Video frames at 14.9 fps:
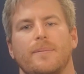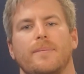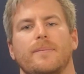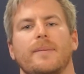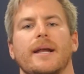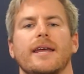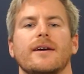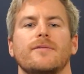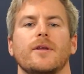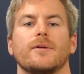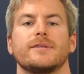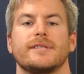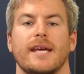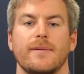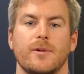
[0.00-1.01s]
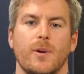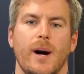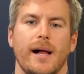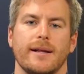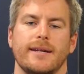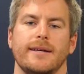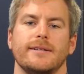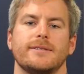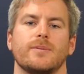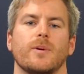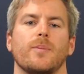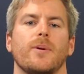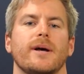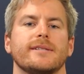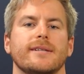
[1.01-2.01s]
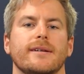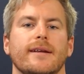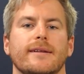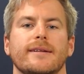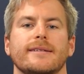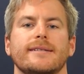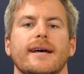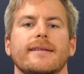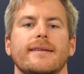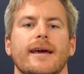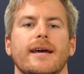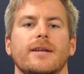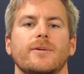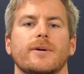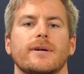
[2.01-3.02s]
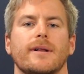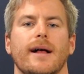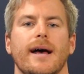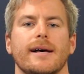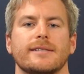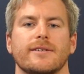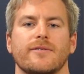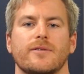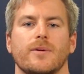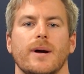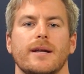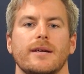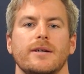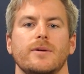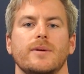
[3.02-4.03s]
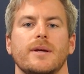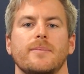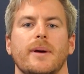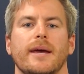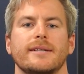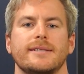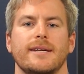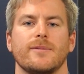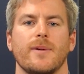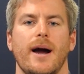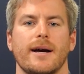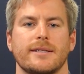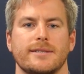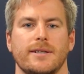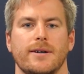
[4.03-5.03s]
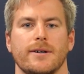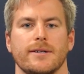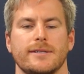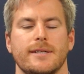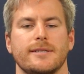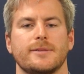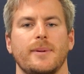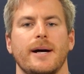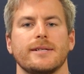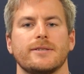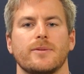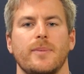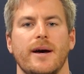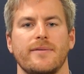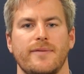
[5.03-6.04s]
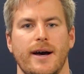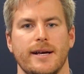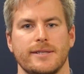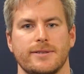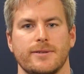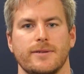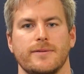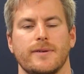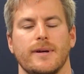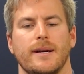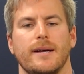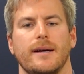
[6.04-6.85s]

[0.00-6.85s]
Many of those same qualities were present in the 10th annual class of Credit Union Magazine Rockstars, sponsored by Fiserv.